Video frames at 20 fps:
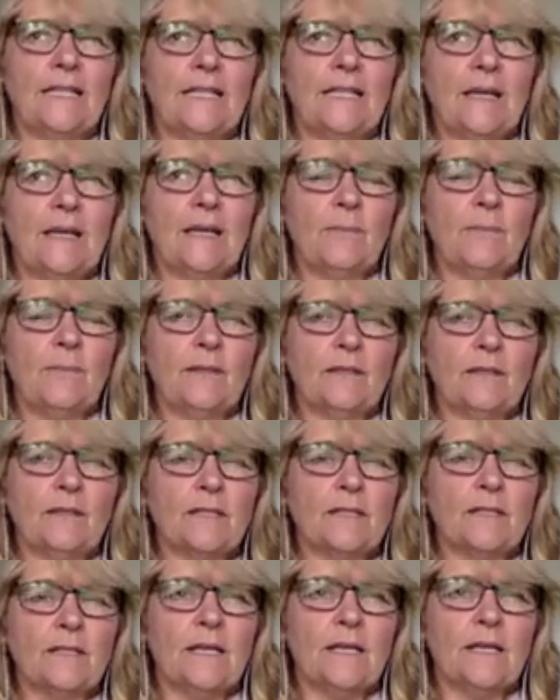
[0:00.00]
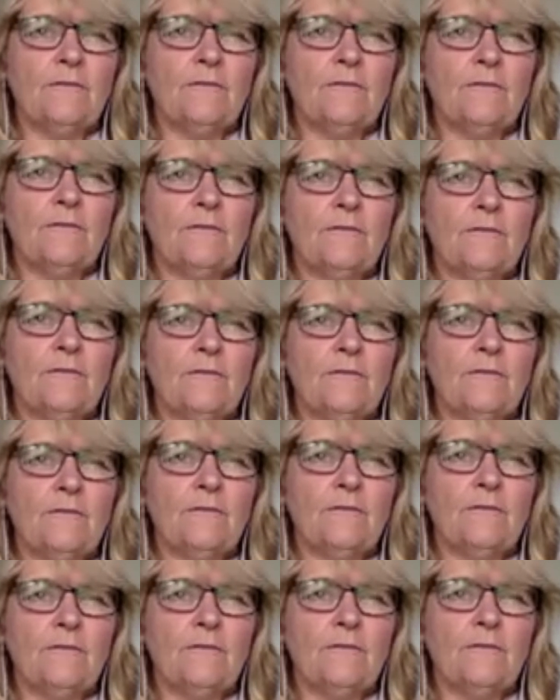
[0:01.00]
that. But if you're in this
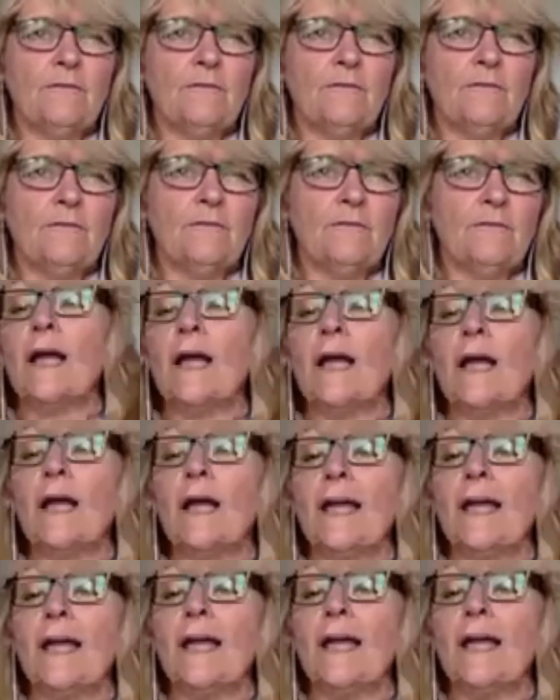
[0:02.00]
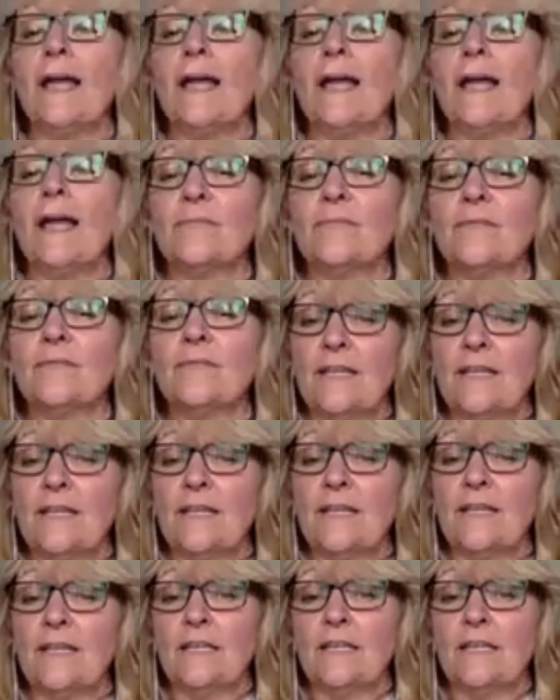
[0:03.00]
journey for the long game,
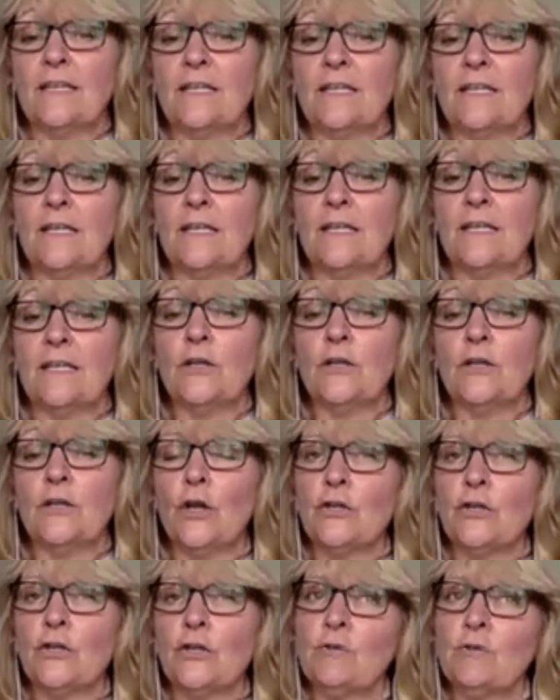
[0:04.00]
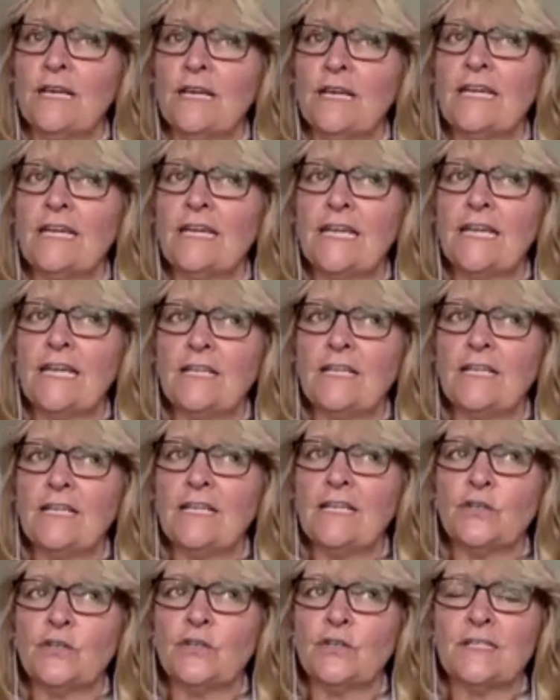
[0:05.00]
then, you really need
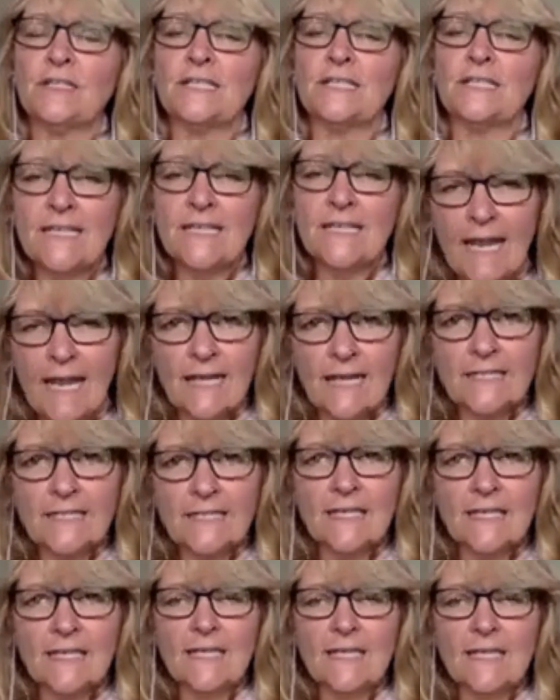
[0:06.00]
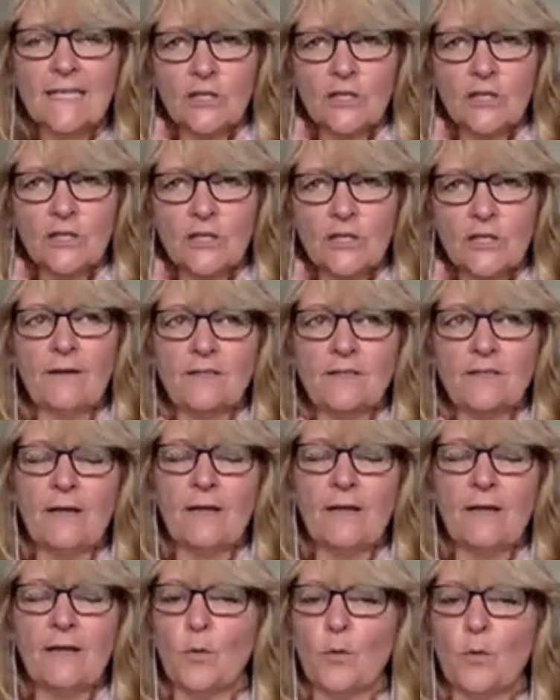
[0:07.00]
to understand you have to
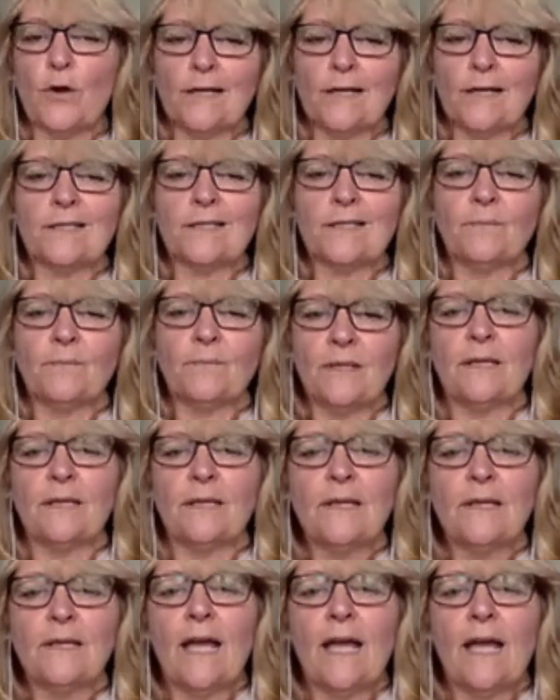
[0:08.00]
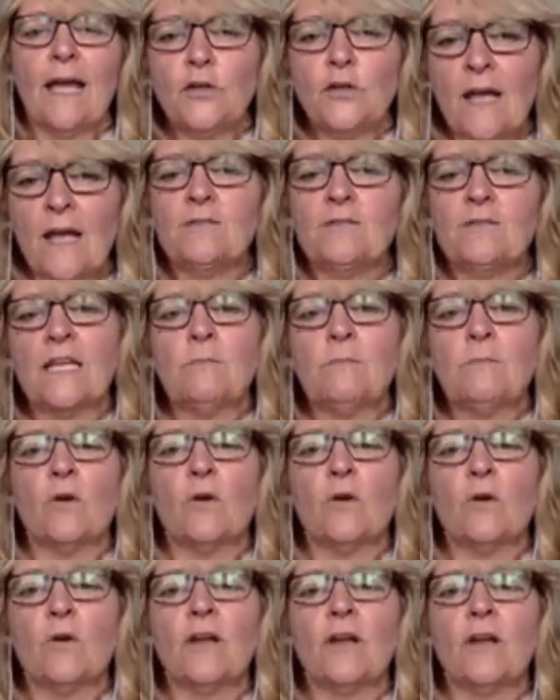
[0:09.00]
get the product up there and you have to
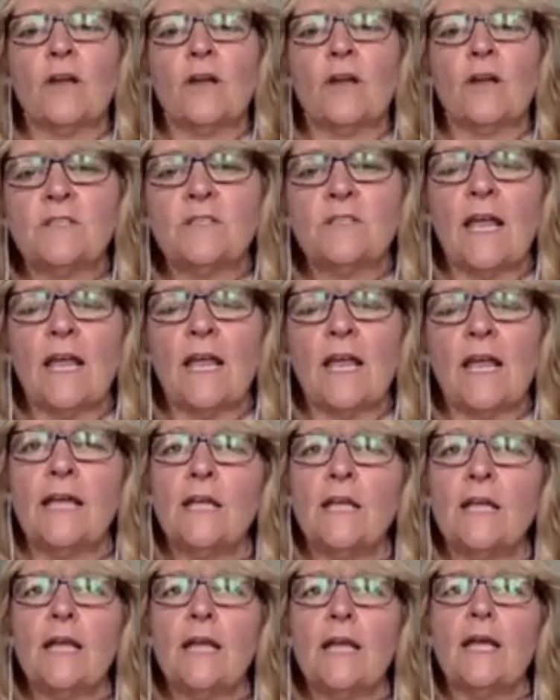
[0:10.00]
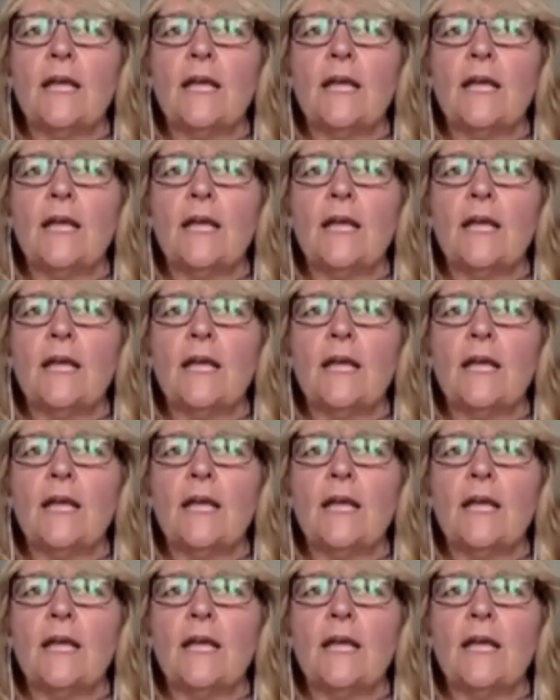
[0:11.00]
keep writing and you have to get, and